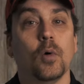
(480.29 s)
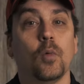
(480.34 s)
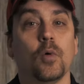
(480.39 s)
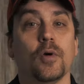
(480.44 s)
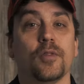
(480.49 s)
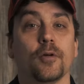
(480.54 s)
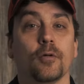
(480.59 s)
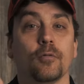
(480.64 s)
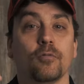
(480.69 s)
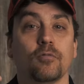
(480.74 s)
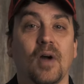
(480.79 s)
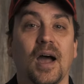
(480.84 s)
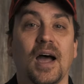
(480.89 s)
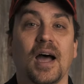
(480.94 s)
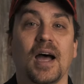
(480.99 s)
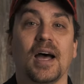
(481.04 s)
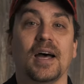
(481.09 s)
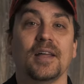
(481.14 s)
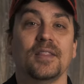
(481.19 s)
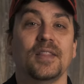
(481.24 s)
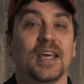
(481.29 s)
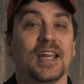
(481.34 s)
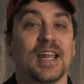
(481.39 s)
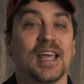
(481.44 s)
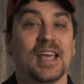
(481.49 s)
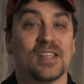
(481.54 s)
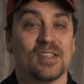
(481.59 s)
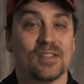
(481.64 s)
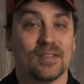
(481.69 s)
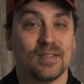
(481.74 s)
with a rod that
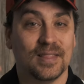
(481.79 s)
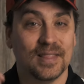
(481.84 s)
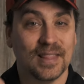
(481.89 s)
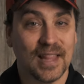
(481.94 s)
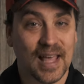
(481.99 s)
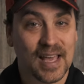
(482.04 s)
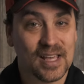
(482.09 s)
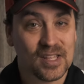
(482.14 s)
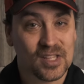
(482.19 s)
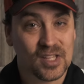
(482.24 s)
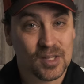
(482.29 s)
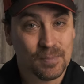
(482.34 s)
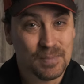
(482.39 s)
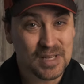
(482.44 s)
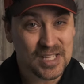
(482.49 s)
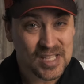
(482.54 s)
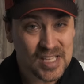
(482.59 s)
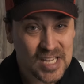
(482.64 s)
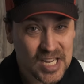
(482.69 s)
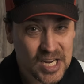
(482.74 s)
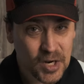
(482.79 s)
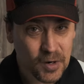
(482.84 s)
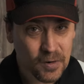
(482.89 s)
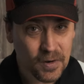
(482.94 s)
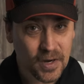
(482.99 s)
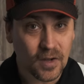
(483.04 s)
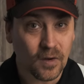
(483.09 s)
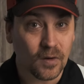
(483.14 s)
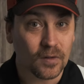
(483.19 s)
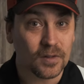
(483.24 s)
has less
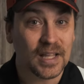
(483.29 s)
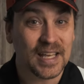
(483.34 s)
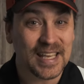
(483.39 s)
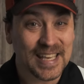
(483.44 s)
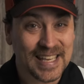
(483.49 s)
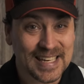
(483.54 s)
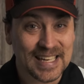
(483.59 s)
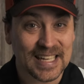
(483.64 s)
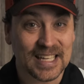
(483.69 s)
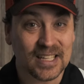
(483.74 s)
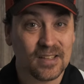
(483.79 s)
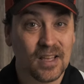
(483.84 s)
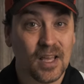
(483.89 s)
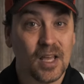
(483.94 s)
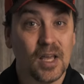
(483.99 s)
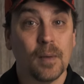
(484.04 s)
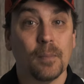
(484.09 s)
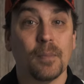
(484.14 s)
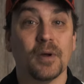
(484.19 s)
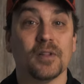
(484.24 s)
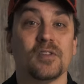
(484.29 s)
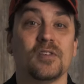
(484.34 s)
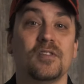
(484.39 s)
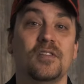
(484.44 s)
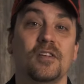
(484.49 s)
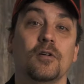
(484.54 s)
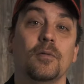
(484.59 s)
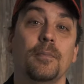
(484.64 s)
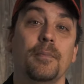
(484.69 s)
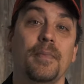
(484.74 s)
material in it, but
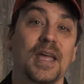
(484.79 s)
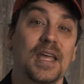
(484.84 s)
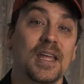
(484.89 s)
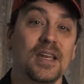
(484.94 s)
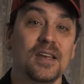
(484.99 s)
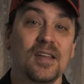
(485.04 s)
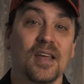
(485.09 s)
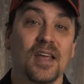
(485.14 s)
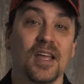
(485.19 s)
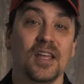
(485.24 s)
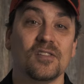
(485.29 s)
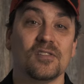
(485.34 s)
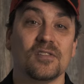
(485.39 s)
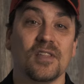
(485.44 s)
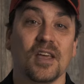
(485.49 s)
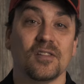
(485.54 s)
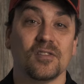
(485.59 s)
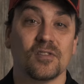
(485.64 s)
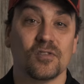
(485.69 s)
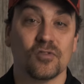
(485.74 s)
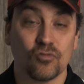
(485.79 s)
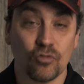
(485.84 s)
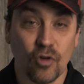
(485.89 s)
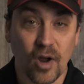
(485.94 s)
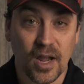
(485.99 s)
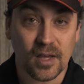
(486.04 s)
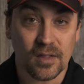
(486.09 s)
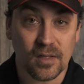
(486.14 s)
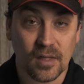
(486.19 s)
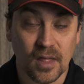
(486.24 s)
still maintains that
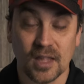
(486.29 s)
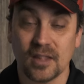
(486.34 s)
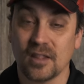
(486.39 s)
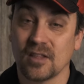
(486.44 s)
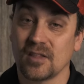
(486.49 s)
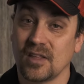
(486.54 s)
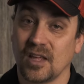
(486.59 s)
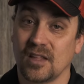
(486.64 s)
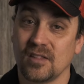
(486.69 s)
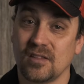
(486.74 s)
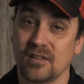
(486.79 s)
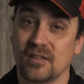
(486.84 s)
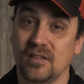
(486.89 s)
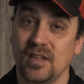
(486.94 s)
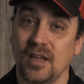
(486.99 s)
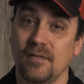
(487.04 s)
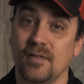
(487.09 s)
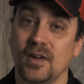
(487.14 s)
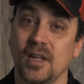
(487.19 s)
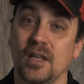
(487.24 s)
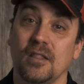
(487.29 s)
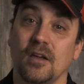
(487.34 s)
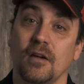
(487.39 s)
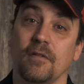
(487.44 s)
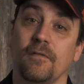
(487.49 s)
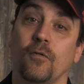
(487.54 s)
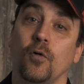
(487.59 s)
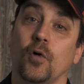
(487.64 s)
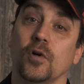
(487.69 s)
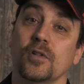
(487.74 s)
strength and the sensitivity,
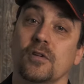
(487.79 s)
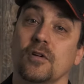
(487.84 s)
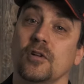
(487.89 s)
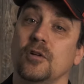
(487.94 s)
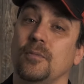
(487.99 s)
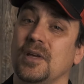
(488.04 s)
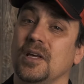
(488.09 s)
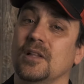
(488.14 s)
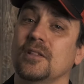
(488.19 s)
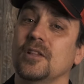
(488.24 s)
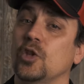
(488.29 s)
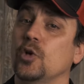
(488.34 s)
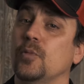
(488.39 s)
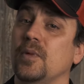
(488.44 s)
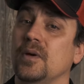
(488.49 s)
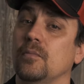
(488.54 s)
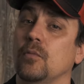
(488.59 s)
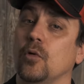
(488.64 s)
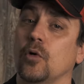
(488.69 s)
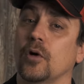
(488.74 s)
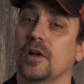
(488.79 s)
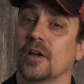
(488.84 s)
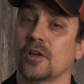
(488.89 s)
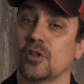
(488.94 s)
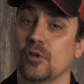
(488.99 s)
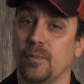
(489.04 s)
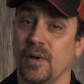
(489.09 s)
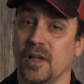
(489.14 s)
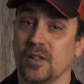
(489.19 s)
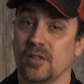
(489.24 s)
therefore it's going to be a little bit more
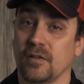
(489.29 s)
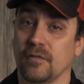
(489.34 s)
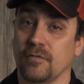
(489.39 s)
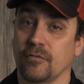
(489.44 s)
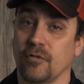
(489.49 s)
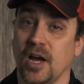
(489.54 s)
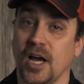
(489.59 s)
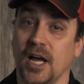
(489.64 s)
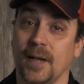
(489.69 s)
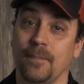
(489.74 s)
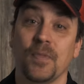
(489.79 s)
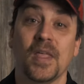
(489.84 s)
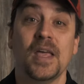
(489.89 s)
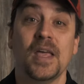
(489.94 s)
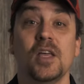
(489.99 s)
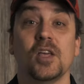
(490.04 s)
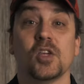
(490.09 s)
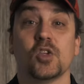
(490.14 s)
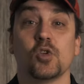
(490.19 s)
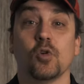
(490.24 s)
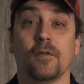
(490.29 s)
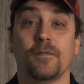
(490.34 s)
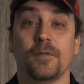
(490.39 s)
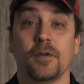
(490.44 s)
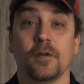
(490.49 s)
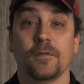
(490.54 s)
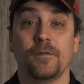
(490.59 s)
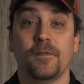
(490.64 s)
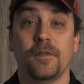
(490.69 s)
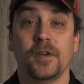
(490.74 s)
expensive rod. So if
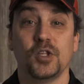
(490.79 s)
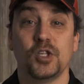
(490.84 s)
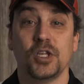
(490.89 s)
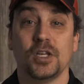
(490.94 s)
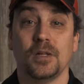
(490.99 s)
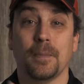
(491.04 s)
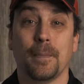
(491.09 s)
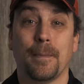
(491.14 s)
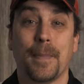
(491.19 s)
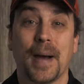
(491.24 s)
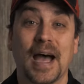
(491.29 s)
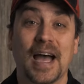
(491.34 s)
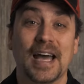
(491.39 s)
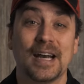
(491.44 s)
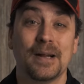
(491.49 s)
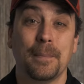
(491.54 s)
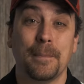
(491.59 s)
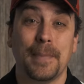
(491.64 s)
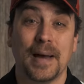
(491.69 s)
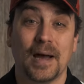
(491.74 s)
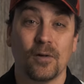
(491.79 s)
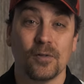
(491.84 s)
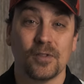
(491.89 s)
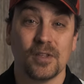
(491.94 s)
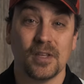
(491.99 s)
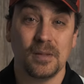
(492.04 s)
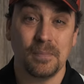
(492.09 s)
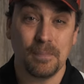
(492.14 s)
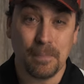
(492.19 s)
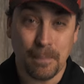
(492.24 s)
you're fishing bottom
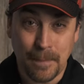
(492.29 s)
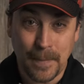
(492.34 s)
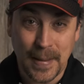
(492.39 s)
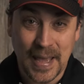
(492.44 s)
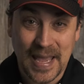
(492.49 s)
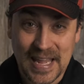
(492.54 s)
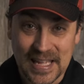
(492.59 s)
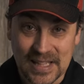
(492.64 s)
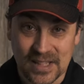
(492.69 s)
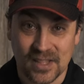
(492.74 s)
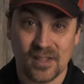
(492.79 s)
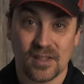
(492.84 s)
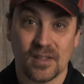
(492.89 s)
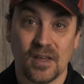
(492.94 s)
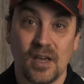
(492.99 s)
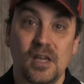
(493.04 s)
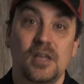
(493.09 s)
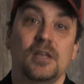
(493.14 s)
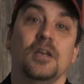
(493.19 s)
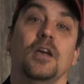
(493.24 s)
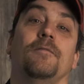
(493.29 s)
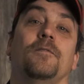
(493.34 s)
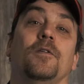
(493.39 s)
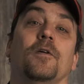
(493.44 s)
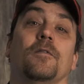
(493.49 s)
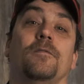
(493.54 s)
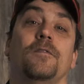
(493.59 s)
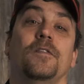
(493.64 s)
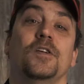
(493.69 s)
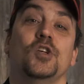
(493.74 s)
bouncing baits, if
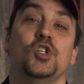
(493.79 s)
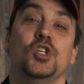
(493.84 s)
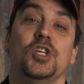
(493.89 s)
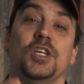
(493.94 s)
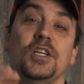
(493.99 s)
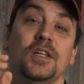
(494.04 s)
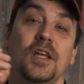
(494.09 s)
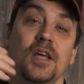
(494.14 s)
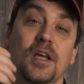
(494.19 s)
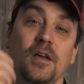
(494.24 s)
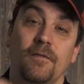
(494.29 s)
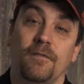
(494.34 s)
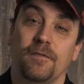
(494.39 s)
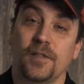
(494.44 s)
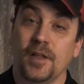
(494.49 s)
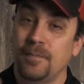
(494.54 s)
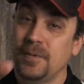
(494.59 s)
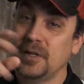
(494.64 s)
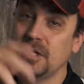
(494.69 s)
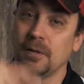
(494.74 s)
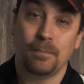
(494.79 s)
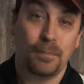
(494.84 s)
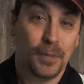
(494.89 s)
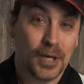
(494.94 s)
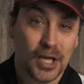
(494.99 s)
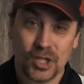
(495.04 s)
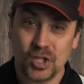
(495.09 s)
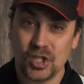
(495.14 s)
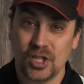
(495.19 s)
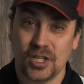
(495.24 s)
you're fishing flipping and
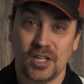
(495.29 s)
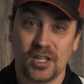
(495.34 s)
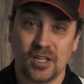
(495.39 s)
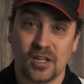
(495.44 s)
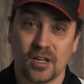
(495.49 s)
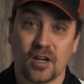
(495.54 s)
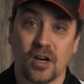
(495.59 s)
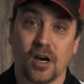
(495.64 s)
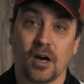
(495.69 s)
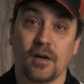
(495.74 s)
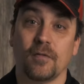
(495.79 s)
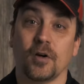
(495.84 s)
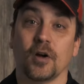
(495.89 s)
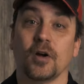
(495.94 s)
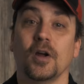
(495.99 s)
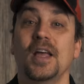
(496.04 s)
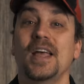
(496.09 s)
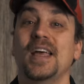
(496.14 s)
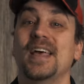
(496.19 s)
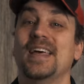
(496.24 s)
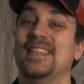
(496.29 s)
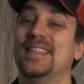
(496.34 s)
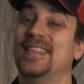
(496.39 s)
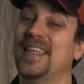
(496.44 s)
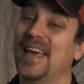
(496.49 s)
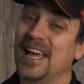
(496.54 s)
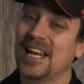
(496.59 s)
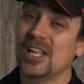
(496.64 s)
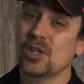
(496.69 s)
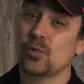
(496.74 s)
pitching into cover,
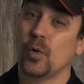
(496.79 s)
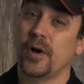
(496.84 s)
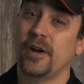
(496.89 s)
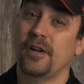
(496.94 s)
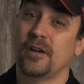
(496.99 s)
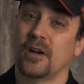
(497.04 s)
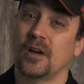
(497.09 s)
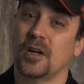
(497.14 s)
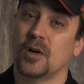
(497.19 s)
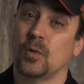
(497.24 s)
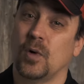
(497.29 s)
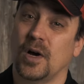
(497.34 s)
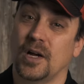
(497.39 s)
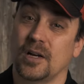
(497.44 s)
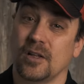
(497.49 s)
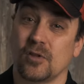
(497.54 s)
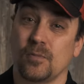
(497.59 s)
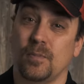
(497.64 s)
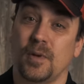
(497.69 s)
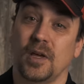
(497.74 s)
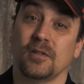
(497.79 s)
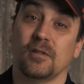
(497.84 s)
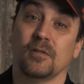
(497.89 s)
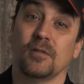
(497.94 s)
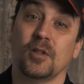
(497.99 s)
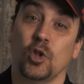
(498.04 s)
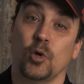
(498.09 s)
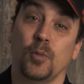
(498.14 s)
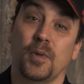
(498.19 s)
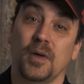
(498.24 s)
that is where you're going to want to spend a
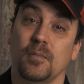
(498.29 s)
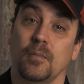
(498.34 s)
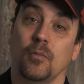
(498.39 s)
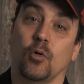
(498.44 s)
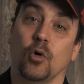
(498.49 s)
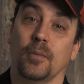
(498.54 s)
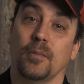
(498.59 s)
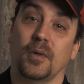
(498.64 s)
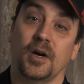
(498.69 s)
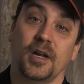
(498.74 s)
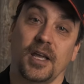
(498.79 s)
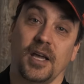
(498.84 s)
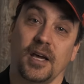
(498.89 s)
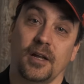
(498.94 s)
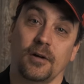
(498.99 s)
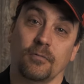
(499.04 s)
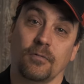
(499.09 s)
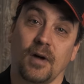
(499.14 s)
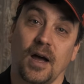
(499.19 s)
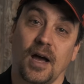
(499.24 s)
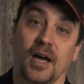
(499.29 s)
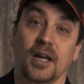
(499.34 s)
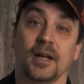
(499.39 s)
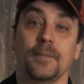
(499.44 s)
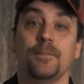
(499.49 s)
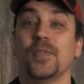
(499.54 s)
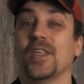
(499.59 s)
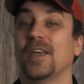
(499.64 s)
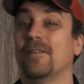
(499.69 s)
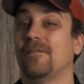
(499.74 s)
little bit more money on a rod.
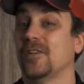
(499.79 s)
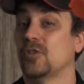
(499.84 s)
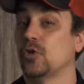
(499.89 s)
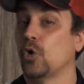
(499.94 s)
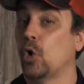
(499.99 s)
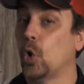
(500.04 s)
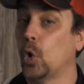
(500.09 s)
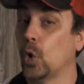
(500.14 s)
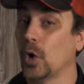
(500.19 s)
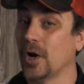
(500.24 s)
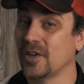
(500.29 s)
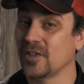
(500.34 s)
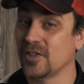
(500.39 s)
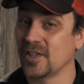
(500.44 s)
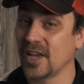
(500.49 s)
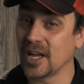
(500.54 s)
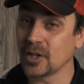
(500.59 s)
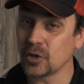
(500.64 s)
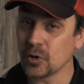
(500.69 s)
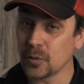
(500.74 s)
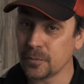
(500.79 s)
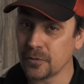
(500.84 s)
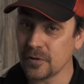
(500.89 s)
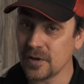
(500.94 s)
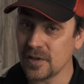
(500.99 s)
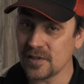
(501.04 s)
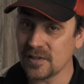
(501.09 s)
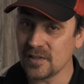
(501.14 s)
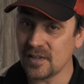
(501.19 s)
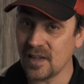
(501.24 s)
If it's horizontal
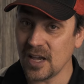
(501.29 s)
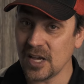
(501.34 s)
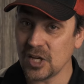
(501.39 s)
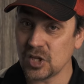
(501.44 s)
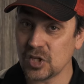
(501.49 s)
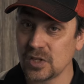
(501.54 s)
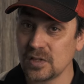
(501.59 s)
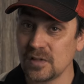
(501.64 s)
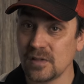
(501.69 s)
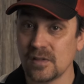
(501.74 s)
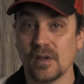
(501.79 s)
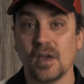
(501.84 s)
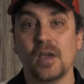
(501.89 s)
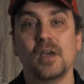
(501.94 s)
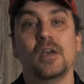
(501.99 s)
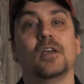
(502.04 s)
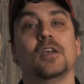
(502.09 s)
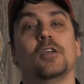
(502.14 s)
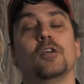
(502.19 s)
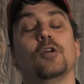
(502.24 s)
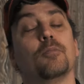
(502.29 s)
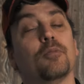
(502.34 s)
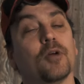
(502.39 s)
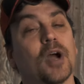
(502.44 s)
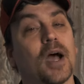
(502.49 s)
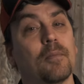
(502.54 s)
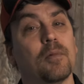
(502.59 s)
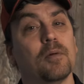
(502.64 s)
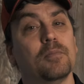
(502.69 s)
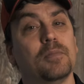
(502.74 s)
presentations, you're
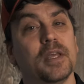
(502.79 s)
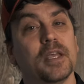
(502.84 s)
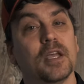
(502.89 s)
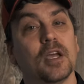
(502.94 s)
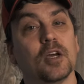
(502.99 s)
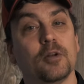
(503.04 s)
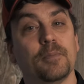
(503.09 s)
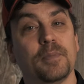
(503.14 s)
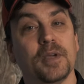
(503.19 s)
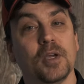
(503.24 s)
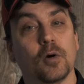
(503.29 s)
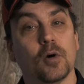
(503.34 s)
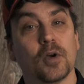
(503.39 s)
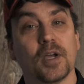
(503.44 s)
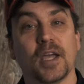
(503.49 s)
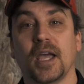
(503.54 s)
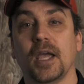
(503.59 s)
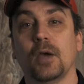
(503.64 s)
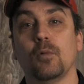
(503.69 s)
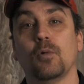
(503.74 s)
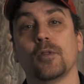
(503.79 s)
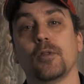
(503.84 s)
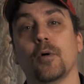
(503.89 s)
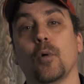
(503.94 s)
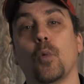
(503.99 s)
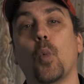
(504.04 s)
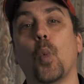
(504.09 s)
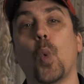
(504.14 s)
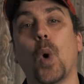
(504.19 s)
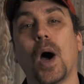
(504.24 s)
probably going to be okay with a
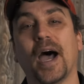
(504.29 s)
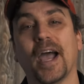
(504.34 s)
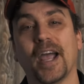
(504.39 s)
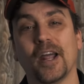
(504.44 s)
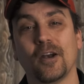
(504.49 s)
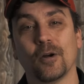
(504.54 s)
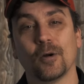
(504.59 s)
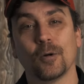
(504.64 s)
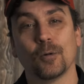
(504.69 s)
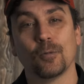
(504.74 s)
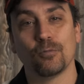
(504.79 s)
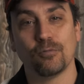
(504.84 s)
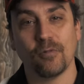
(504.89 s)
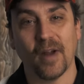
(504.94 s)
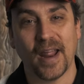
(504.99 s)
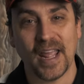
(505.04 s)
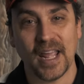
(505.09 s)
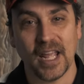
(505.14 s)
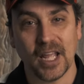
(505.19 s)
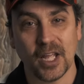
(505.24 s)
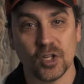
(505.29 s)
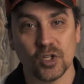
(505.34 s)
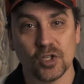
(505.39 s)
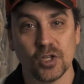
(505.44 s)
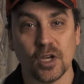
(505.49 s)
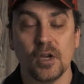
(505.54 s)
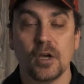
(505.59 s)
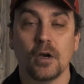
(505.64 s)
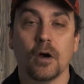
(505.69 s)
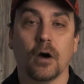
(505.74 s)
wider
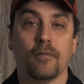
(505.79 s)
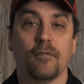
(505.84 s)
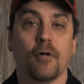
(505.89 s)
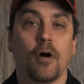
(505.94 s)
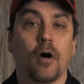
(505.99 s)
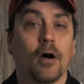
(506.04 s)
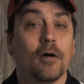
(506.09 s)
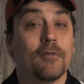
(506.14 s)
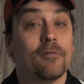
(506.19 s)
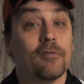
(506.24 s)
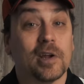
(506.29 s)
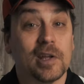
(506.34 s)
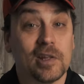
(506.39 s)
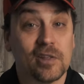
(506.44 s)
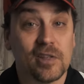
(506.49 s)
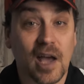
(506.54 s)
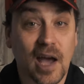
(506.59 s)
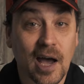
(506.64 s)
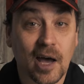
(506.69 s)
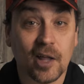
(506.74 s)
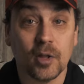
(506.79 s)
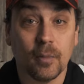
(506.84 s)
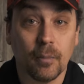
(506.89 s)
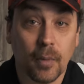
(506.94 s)
range of offerings on the